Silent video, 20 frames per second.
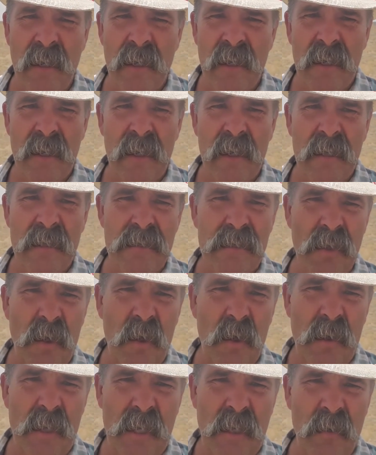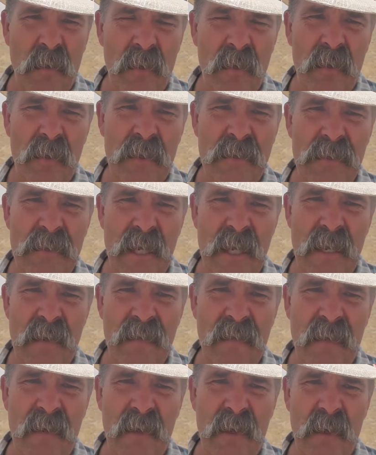So in order to save
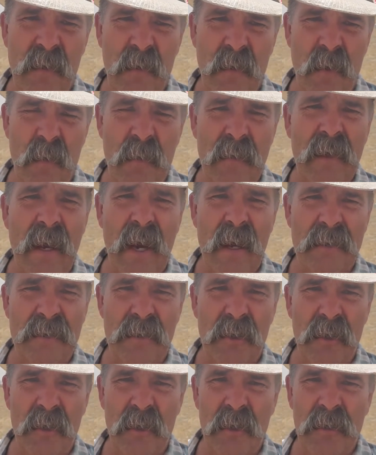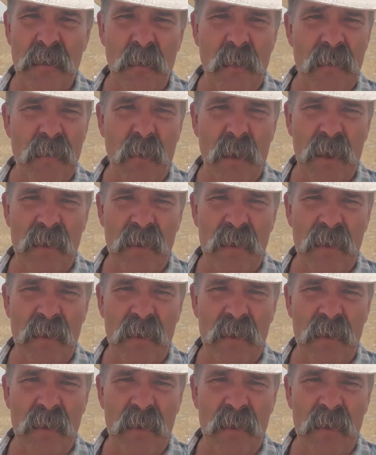what we got as a herd that we've worked